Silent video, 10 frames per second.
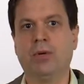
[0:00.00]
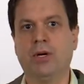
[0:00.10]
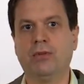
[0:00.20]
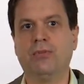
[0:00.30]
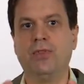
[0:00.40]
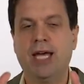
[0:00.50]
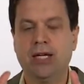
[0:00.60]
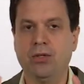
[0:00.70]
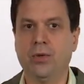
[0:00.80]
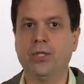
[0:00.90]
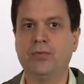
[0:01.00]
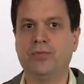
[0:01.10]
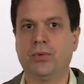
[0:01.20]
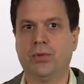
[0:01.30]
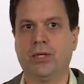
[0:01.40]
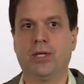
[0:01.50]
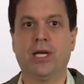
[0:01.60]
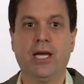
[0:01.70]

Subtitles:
above that noise floor